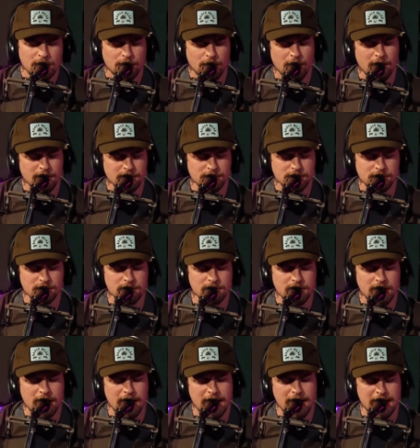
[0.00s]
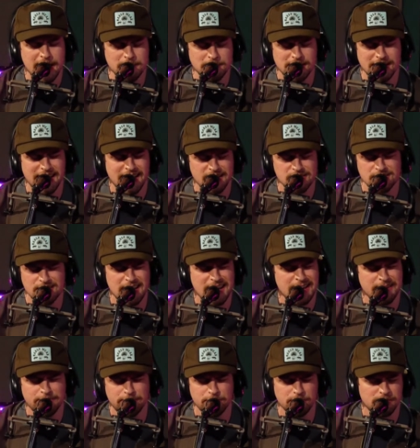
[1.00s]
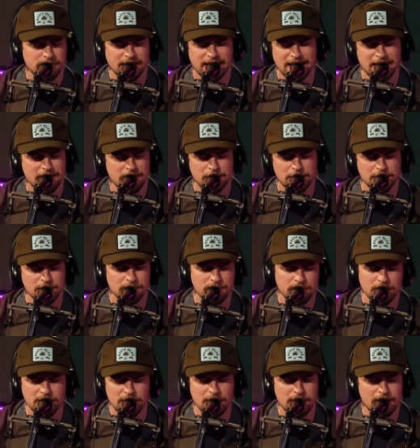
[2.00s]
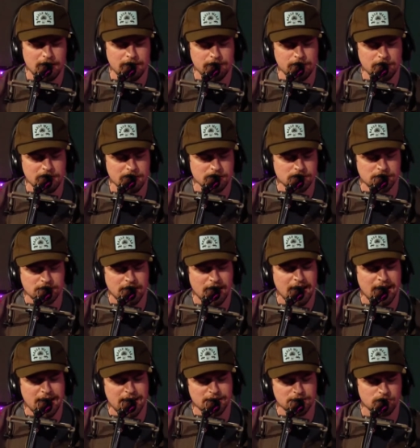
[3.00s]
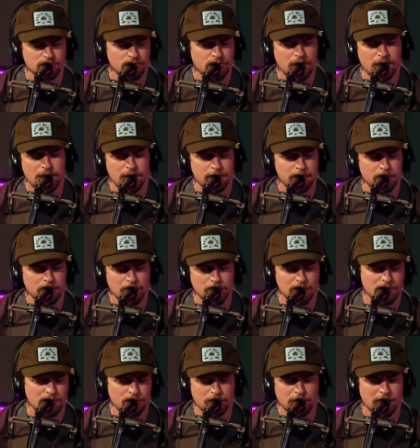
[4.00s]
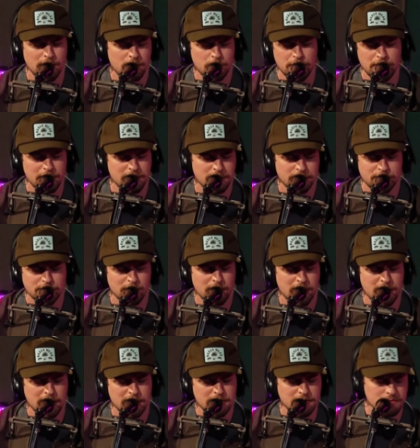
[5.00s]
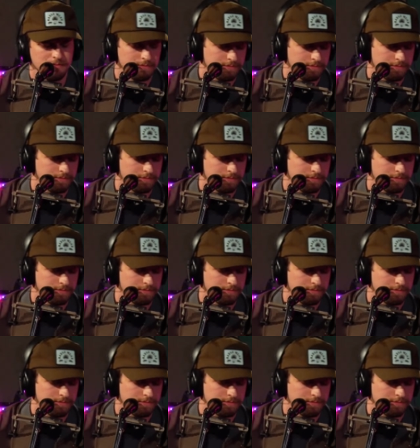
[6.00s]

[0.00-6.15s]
Cursed her name till I left without her. Evening skies have all burned away with rain.